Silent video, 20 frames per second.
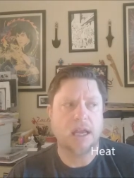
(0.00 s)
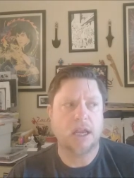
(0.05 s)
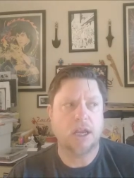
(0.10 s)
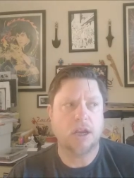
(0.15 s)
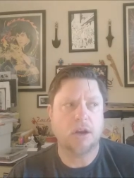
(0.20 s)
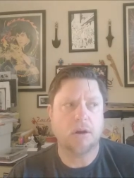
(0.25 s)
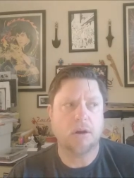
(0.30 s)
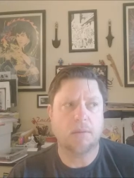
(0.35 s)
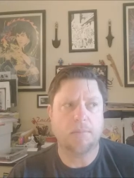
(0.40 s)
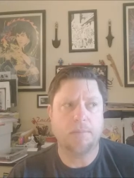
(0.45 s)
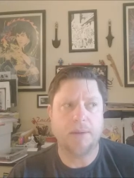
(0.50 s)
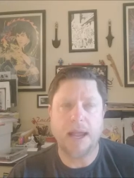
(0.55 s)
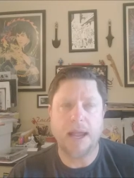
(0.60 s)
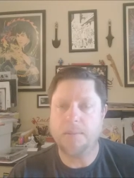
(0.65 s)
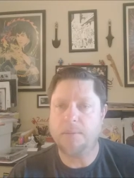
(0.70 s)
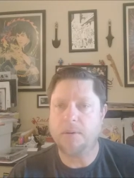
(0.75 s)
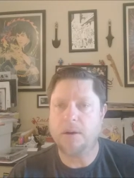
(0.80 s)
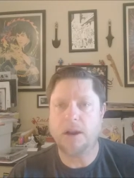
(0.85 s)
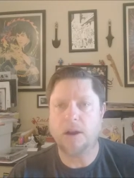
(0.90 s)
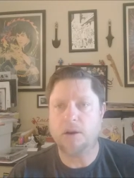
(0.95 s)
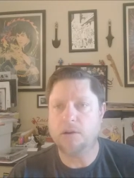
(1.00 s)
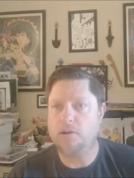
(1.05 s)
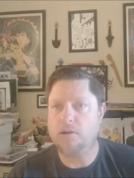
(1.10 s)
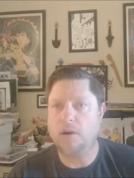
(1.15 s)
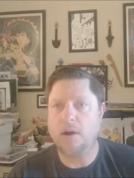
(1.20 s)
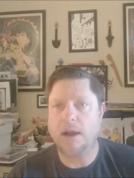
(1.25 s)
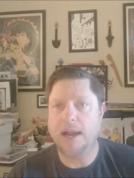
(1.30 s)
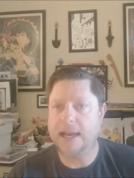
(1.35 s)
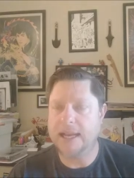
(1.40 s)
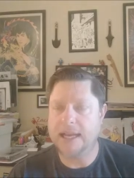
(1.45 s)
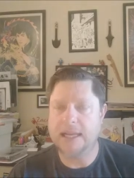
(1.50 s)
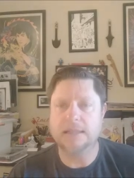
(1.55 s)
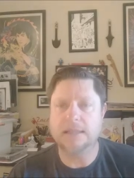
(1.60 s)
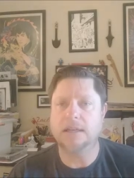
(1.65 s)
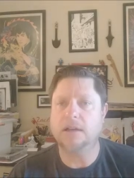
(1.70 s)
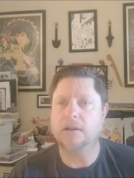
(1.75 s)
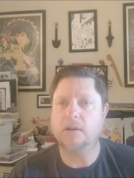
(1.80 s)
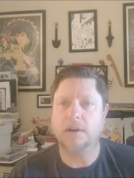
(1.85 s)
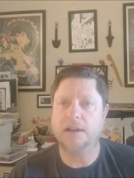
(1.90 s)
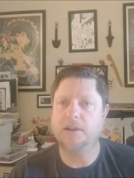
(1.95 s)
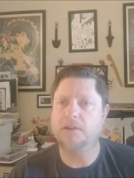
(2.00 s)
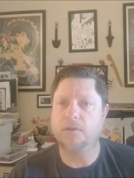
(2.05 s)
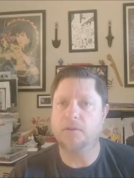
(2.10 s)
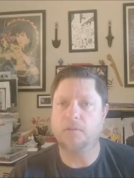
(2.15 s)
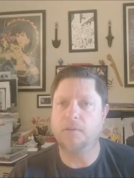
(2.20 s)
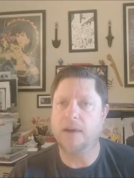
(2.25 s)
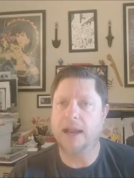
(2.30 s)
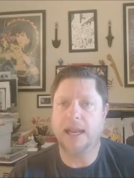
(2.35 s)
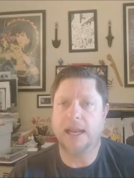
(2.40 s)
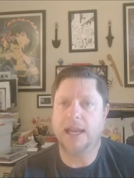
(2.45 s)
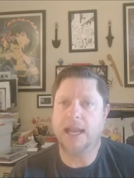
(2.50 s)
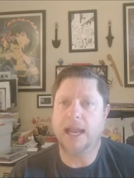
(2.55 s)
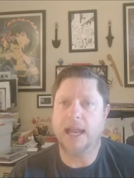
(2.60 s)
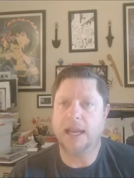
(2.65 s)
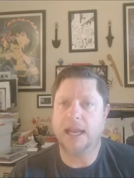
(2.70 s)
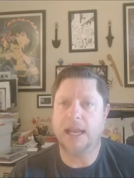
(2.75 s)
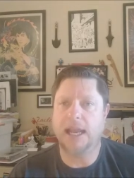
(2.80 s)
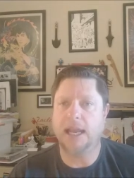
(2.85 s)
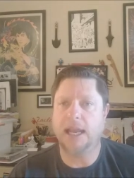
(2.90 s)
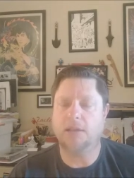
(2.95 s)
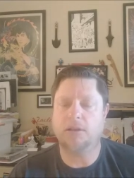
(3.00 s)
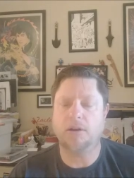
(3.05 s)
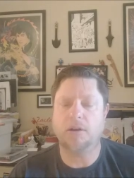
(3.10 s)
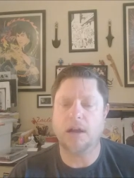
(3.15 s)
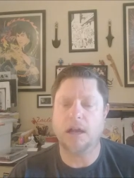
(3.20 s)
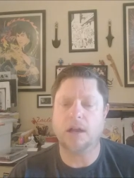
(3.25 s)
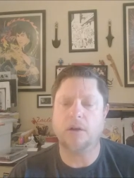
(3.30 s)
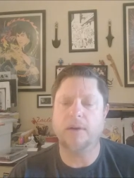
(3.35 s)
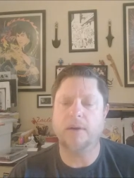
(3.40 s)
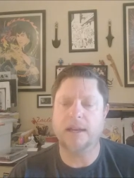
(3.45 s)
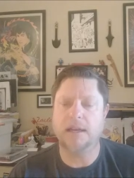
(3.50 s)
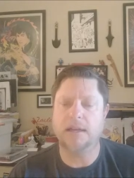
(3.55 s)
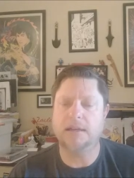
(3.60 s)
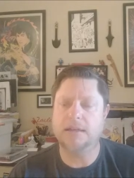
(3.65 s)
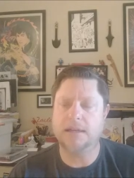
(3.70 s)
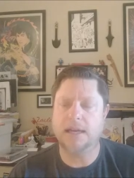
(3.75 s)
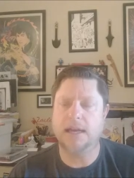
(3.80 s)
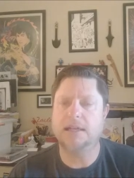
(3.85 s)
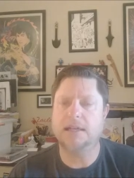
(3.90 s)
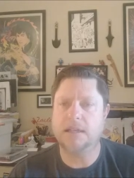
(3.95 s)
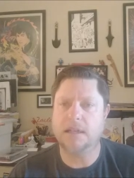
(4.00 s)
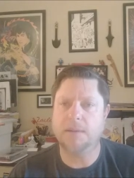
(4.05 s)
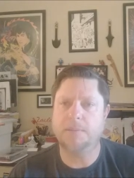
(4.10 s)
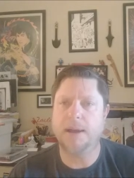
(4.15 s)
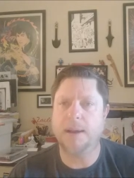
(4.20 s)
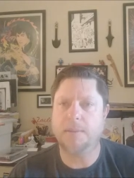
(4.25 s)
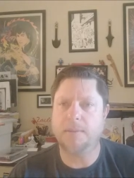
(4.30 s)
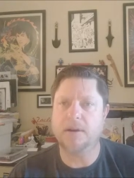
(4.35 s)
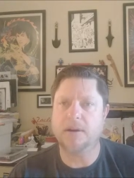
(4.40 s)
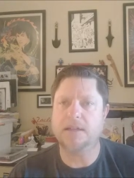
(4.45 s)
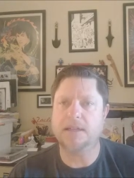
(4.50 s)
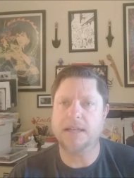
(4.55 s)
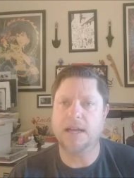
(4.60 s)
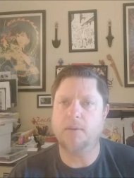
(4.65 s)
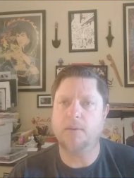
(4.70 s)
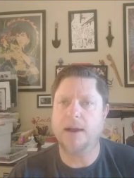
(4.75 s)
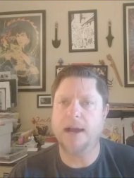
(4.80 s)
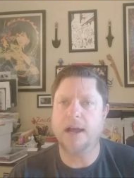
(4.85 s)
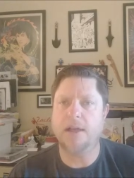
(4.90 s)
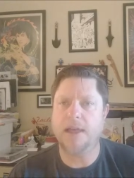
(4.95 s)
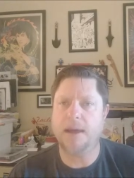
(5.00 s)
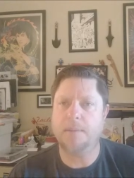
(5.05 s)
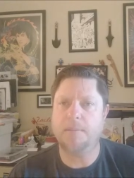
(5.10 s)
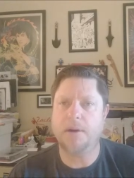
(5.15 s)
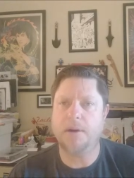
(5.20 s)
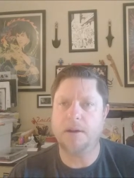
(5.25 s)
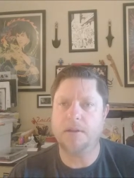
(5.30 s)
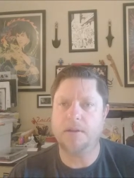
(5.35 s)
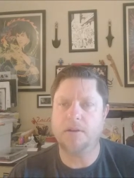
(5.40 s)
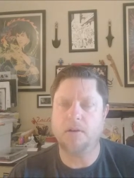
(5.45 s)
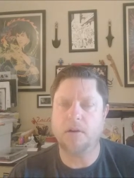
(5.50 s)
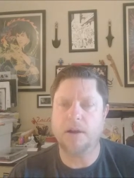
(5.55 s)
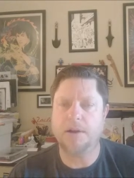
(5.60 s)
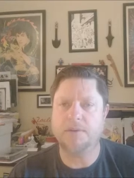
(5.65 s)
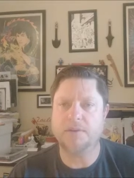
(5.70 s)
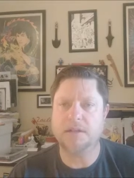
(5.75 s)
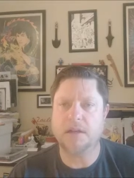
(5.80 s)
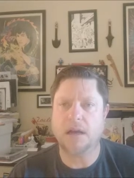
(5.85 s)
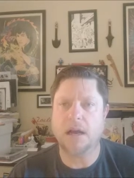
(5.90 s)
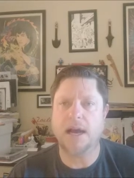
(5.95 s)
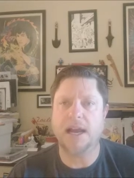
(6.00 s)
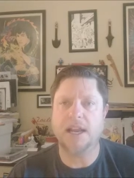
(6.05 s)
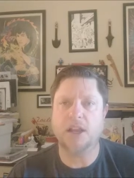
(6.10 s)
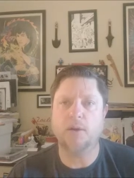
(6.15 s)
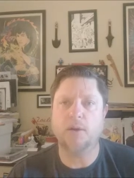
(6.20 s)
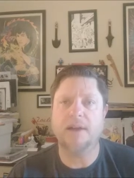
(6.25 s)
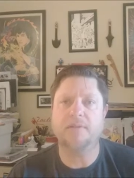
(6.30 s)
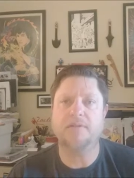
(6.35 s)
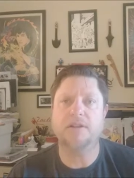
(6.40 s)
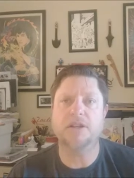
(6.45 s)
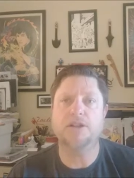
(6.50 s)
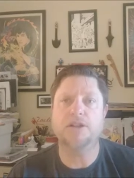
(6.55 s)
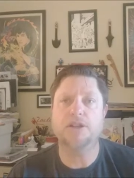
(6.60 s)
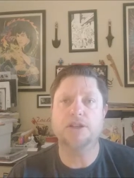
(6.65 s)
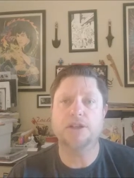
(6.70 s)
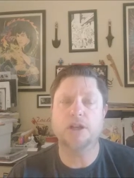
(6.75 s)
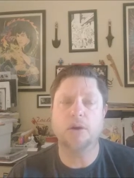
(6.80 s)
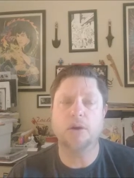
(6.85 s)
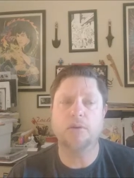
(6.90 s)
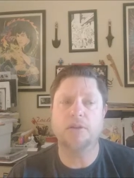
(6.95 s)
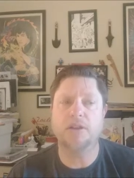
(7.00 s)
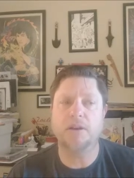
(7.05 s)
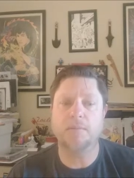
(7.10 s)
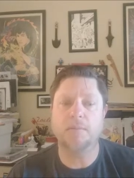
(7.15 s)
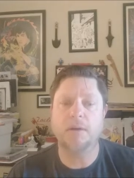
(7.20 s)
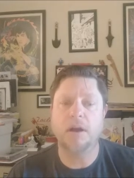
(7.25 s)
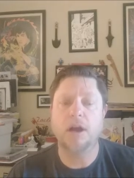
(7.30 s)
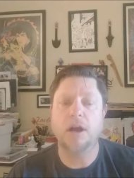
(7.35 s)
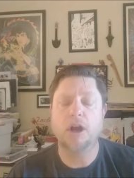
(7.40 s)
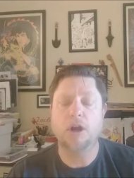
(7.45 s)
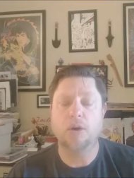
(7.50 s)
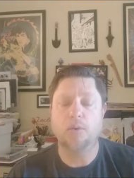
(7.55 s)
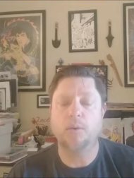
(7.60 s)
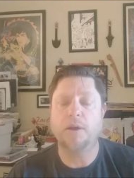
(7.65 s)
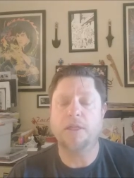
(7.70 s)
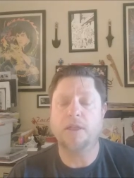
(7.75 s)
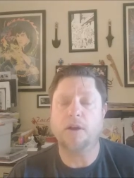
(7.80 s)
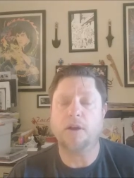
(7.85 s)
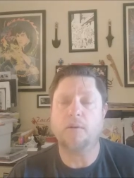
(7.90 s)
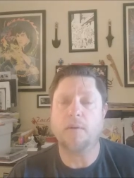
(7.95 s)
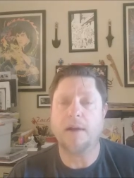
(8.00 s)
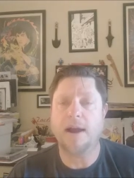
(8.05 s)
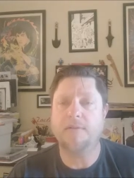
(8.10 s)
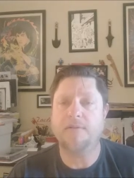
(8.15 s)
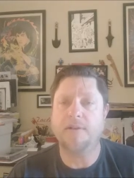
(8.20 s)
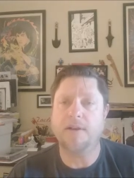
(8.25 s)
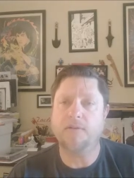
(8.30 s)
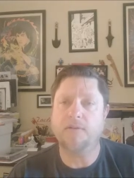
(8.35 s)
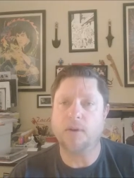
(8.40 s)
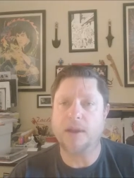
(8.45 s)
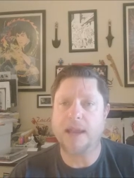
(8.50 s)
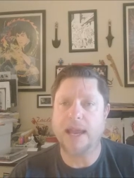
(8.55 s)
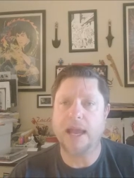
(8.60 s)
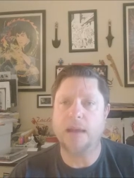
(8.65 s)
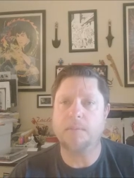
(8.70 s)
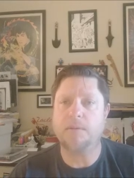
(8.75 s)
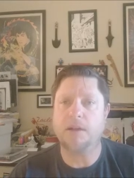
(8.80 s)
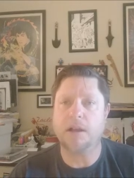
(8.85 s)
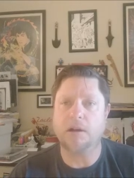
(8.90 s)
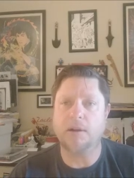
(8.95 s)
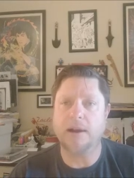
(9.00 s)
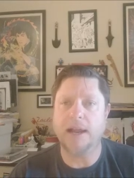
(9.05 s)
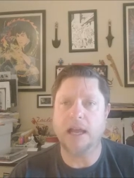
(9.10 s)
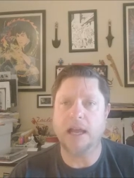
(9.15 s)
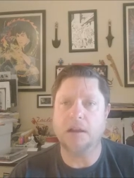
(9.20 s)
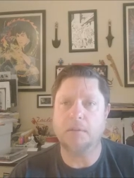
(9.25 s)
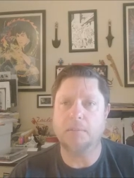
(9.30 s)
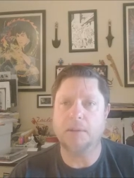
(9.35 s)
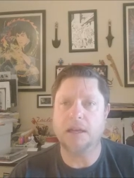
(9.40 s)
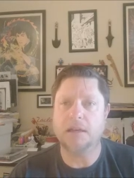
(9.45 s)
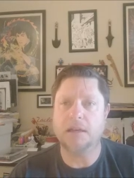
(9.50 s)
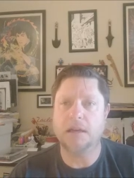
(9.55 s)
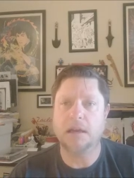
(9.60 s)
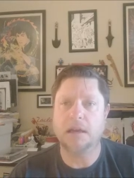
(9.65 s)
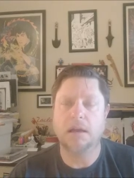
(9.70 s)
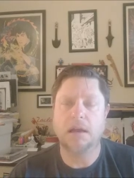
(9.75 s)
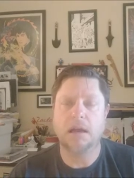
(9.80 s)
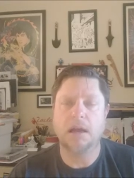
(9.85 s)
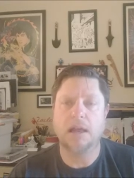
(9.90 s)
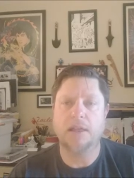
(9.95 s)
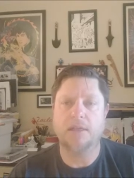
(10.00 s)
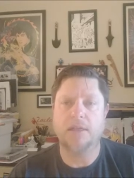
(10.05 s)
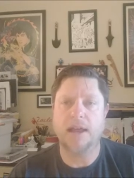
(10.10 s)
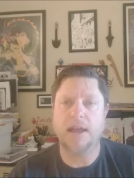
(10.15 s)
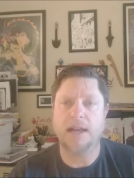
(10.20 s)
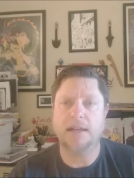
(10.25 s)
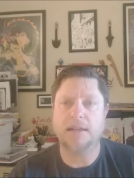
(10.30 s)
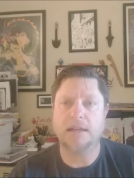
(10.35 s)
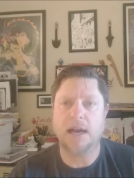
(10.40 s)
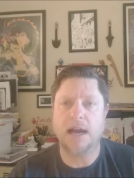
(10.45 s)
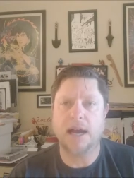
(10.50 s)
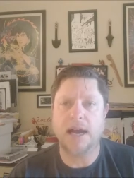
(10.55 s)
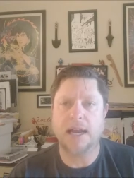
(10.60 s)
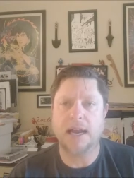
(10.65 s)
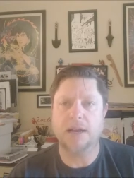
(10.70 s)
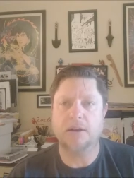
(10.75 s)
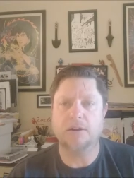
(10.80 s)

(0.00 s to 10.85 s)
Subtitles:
Your paper, your drawing, isn't going to radiate heat. They're not going to touch the paper and say, wow, that part of the drawing was hot. You have to show them with a graphic vocabulary element that it's hot. And